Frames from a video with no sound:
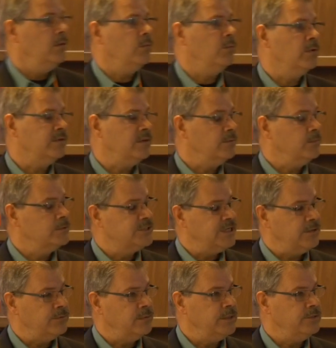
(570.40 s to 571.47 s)
What they would
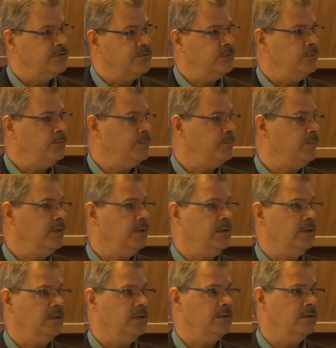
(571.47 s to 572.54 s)
generally do,
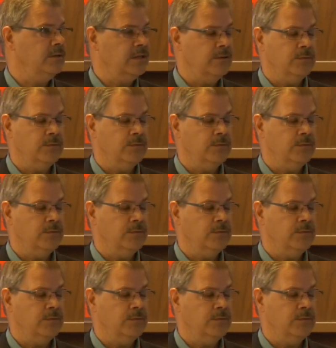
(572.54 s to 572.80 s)
they